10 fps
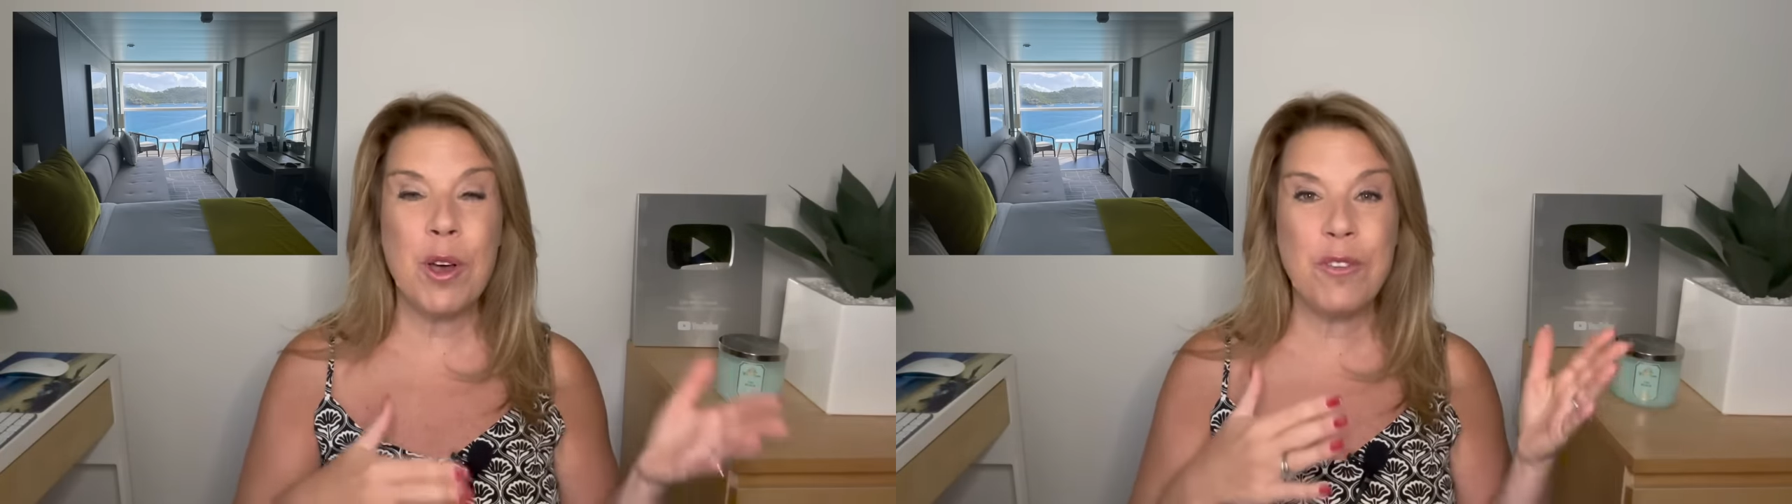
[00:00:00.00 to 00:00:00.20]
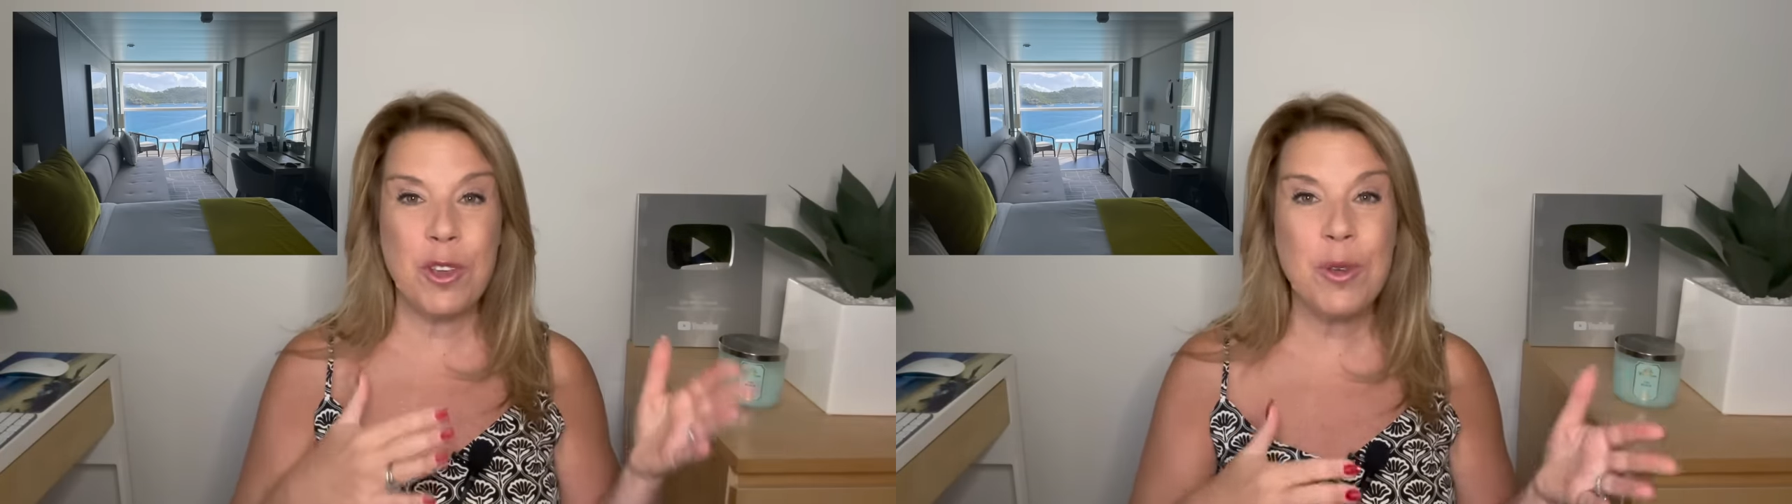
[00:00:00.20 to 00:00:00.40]

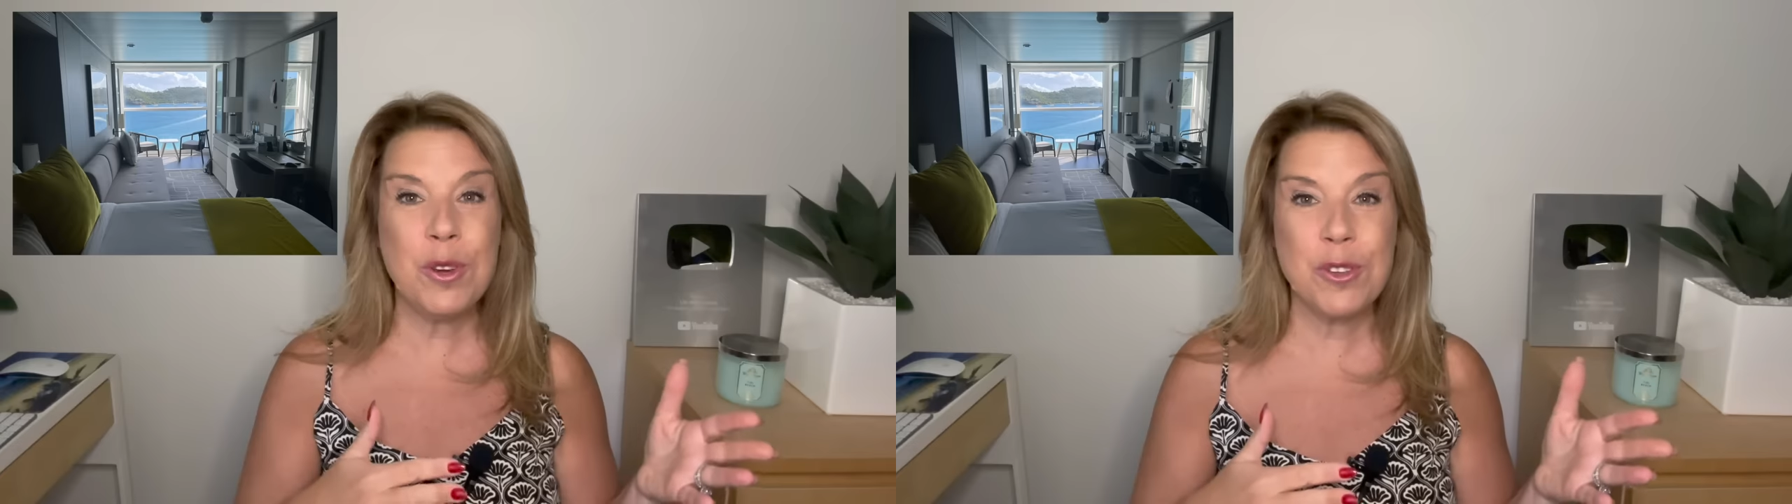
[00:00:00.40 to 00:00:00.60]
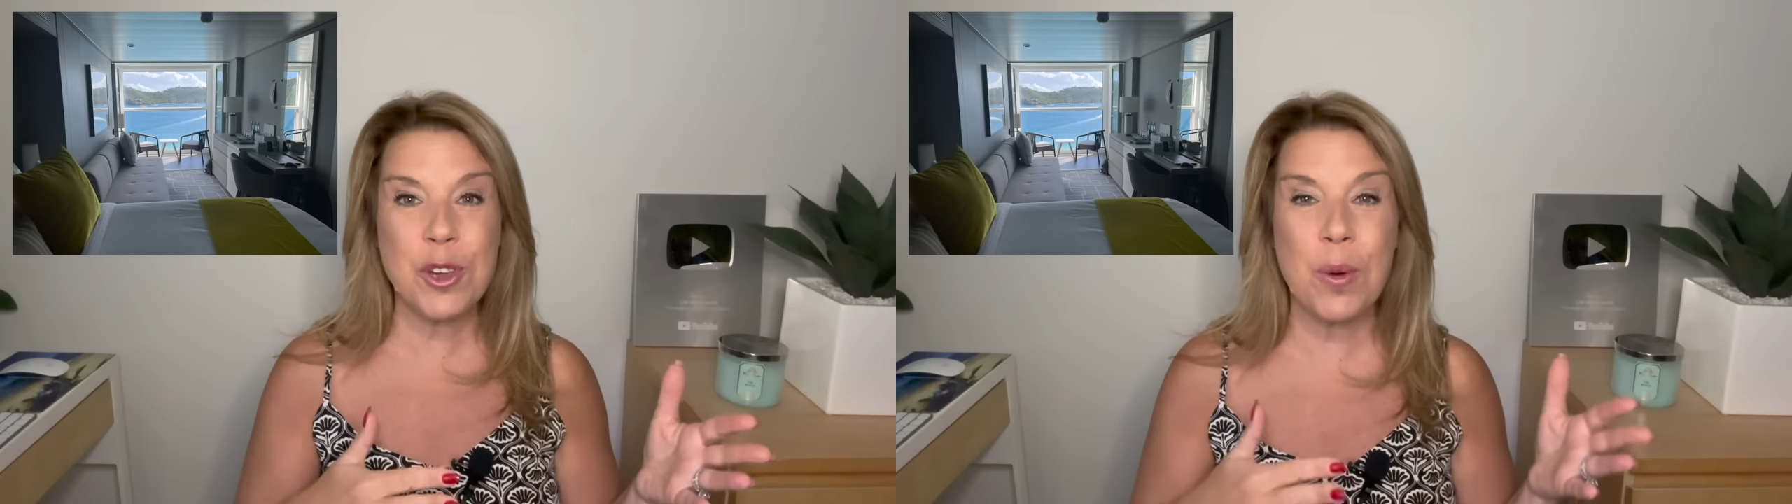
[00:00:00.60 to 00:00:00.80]
a few
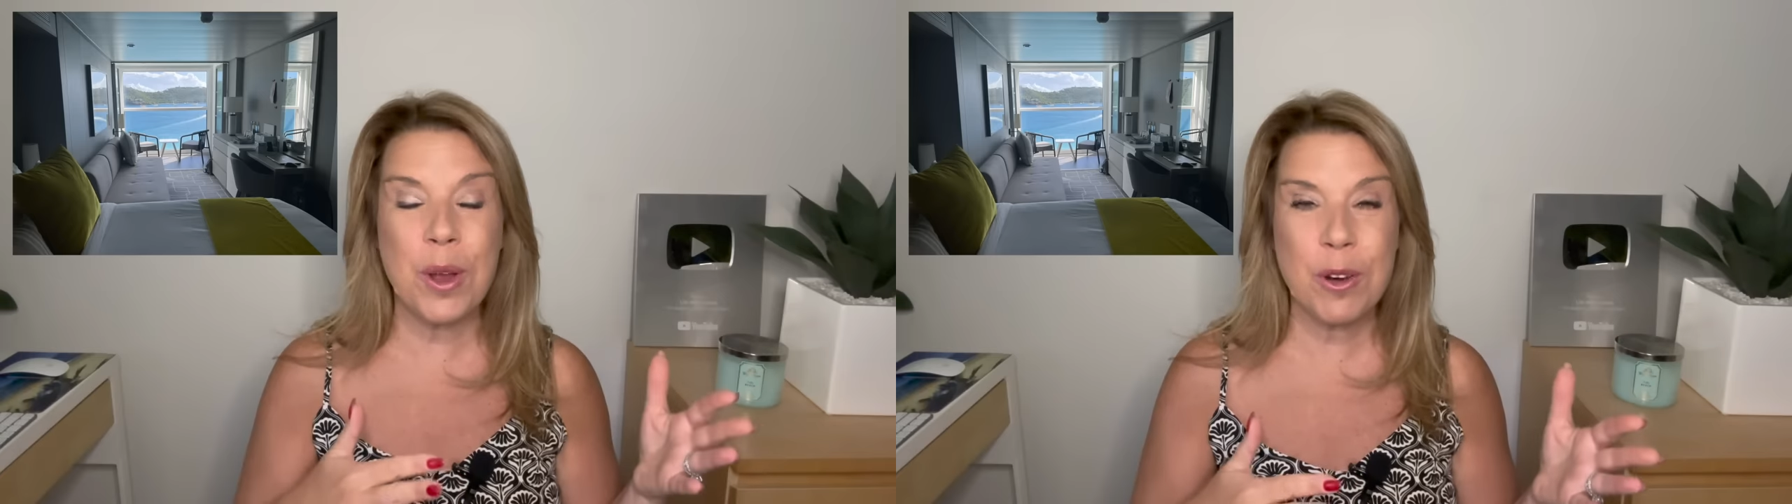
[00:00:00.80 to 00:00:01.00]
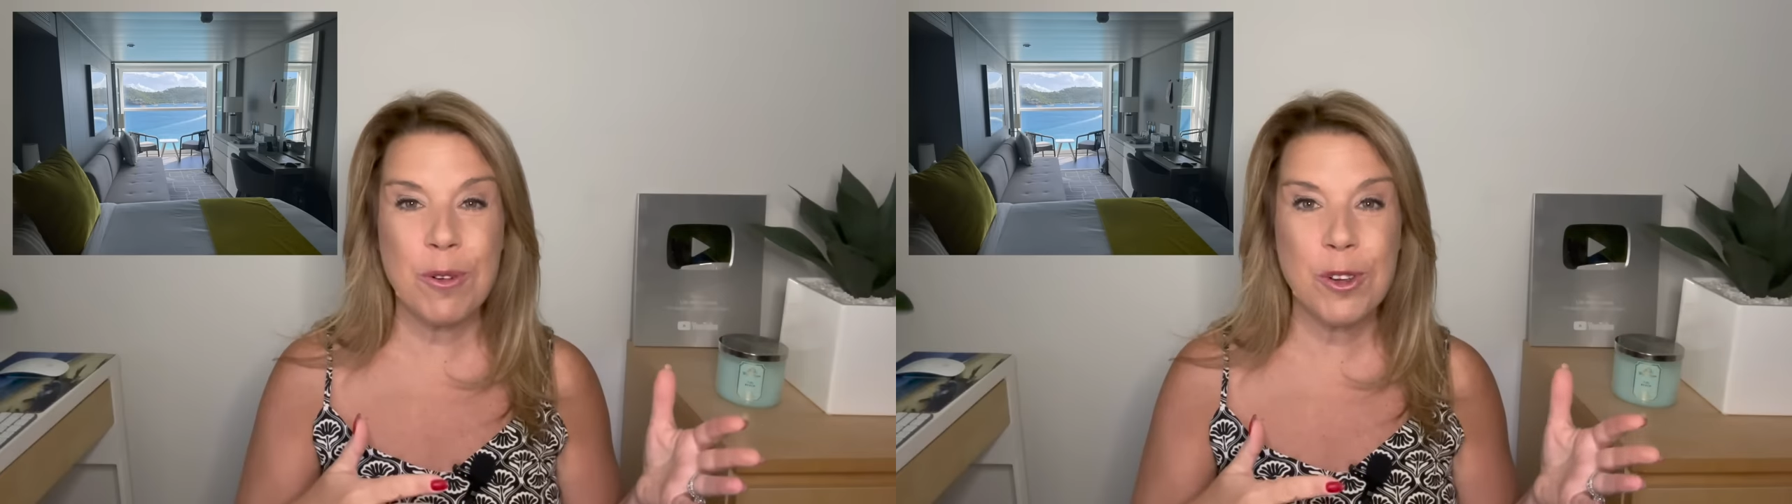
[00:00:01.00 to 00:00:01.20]
years ago on
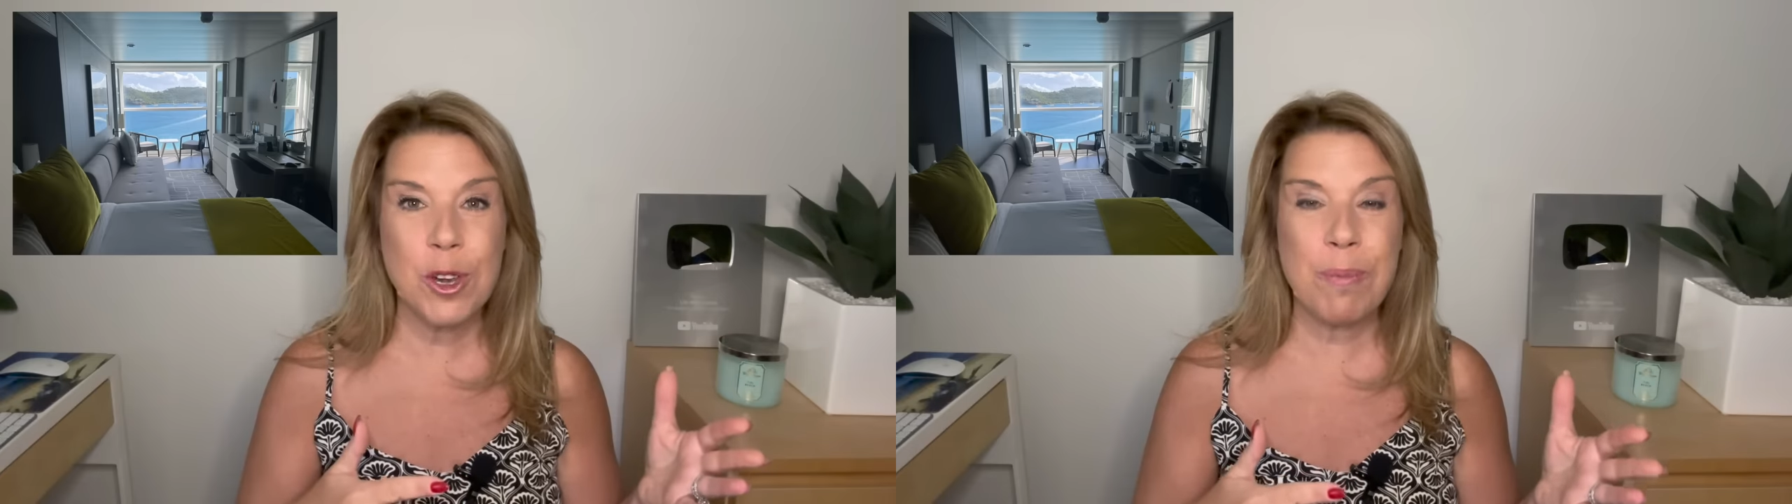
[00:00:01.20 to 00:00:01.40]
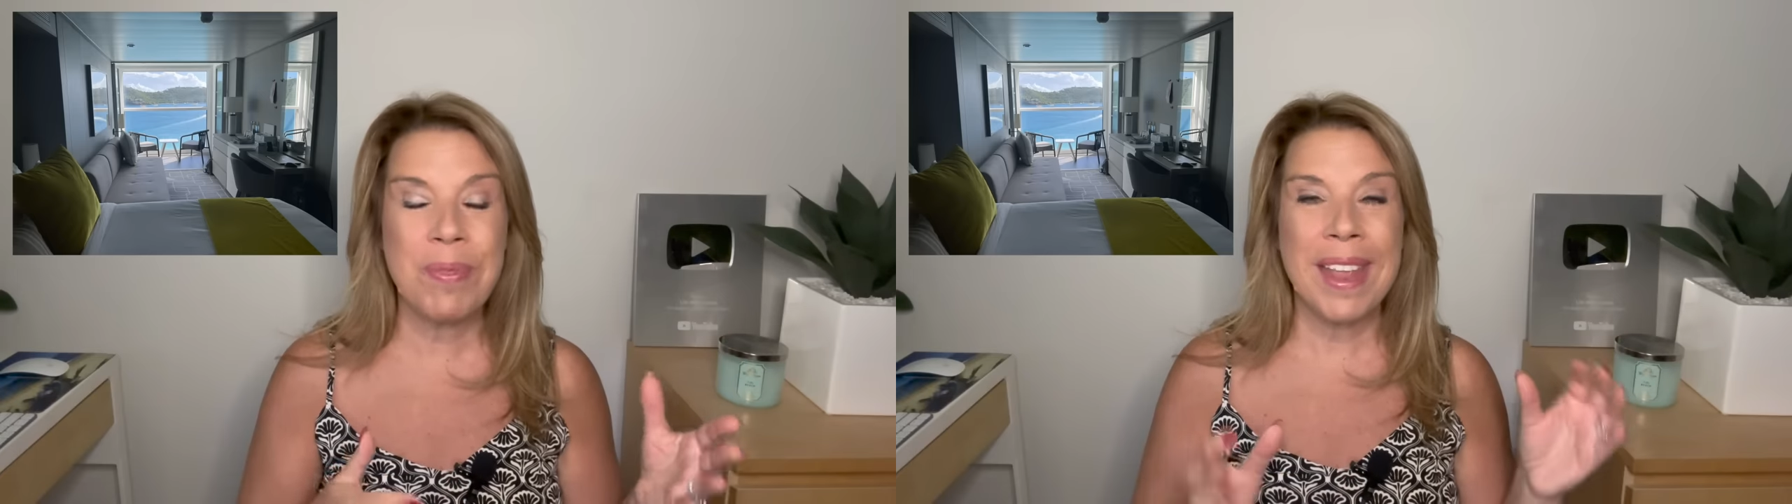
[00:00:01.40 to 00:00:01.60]
a cruise
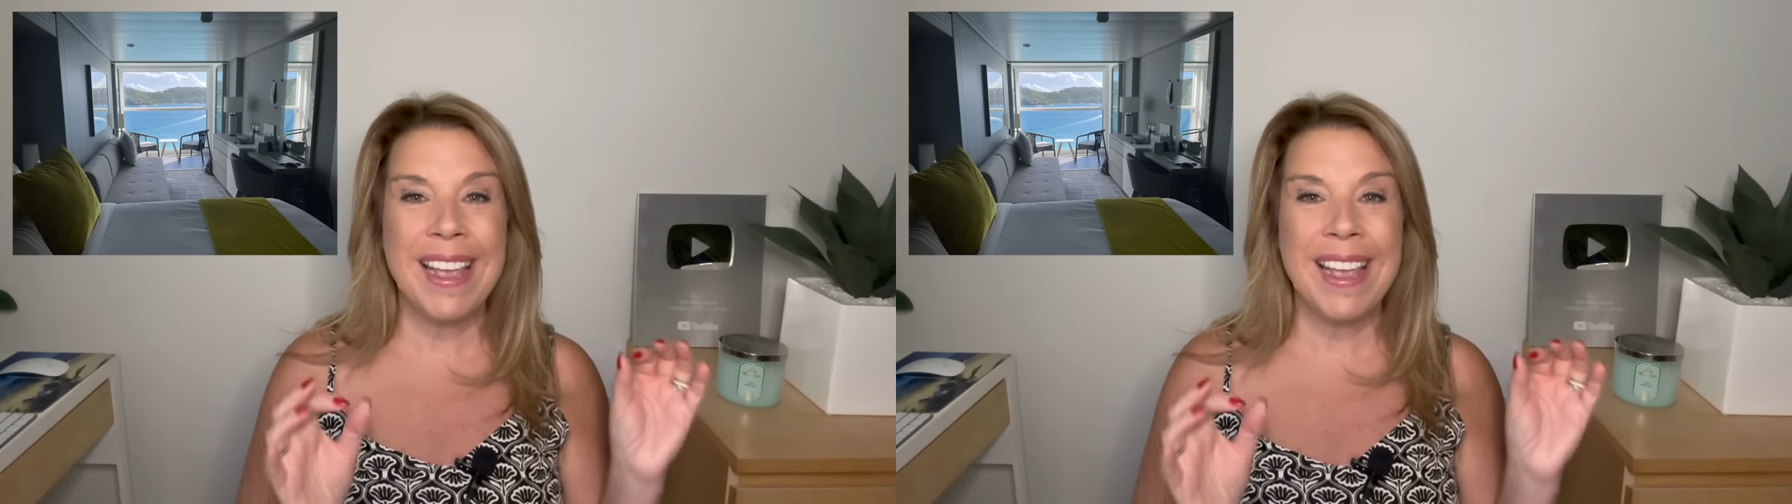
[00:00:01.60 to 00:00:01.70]
ship.